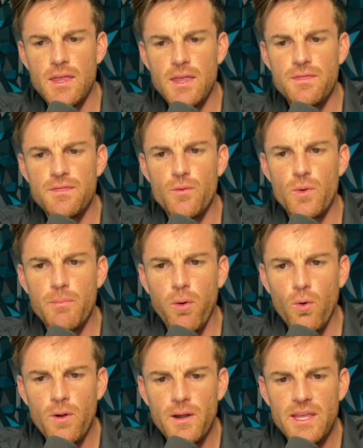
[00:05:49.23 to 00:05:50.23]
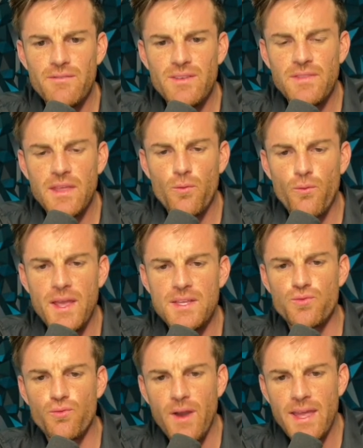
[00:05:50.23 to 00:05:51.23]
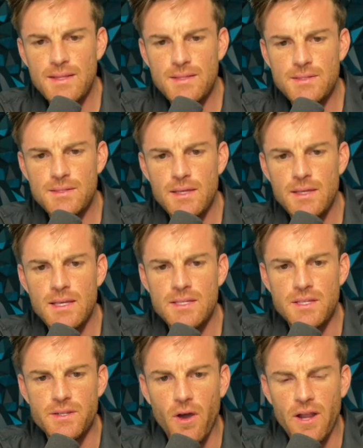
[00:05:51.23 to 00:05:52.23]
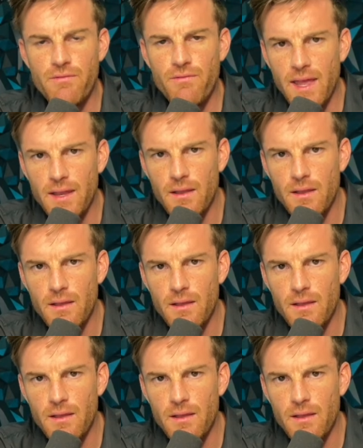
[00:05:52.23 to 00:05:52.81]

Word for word: the report, even if they raise rates, is a non-event.